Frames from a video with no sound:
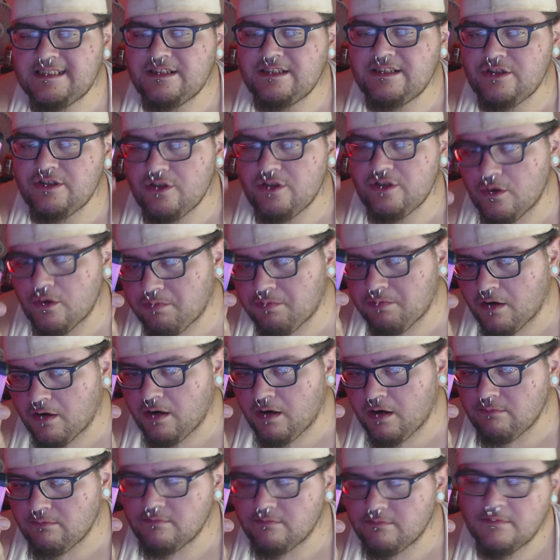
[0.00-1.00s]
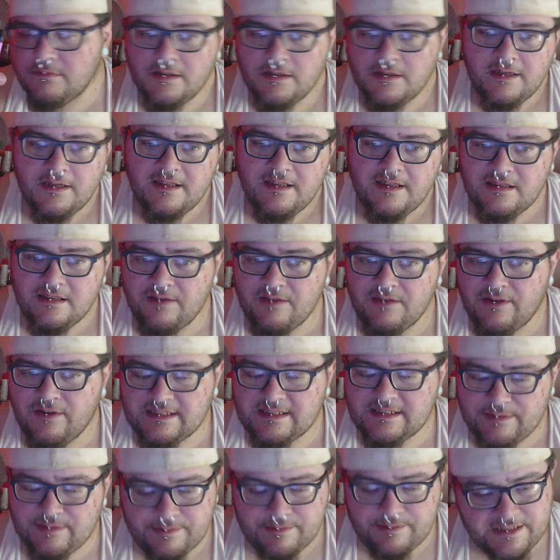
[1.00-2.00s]
They found some empty jerky wrappers,
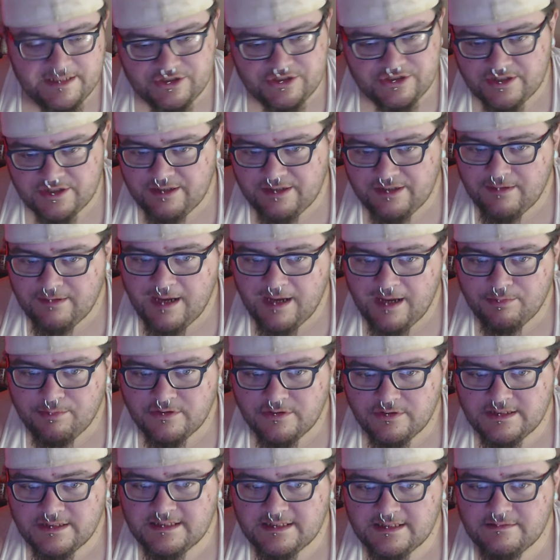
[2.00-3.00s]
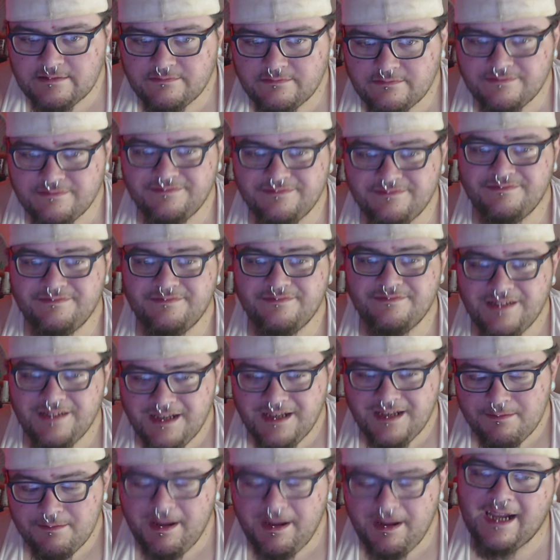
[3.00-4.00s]
packages,
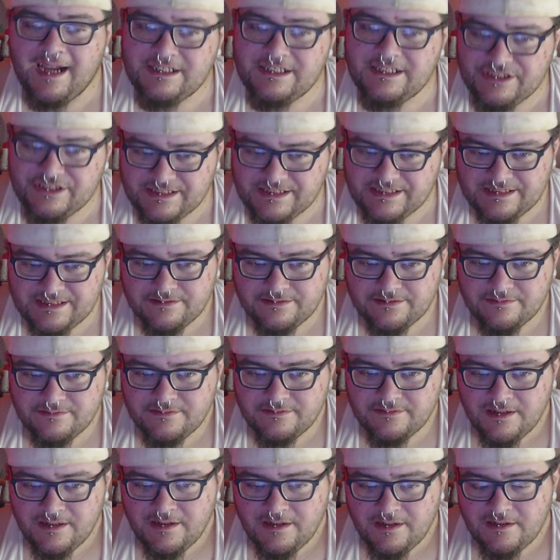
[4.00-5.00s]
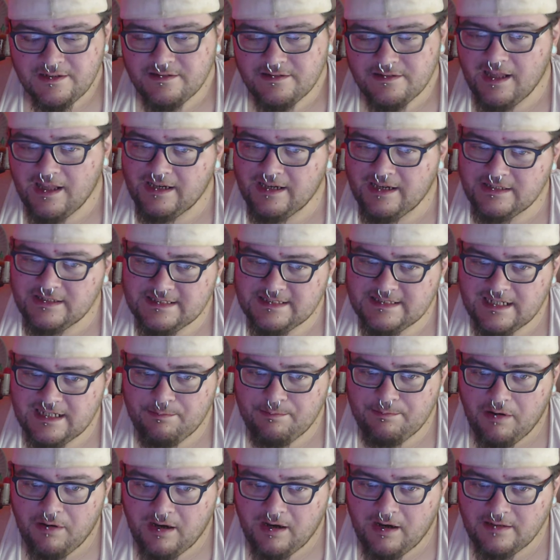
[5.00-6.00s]
that I could have said I bought with my
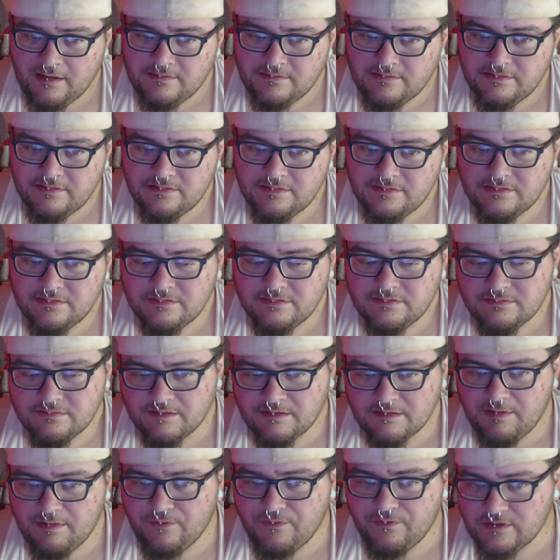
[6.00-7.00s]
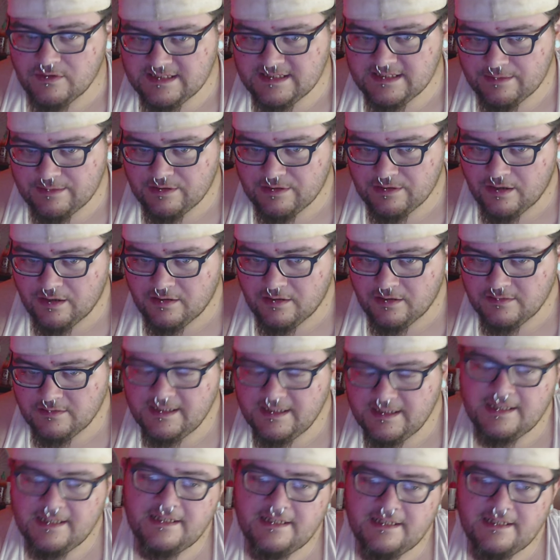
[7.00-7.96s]
food stamp card. Yes, I was on food stamps at the time.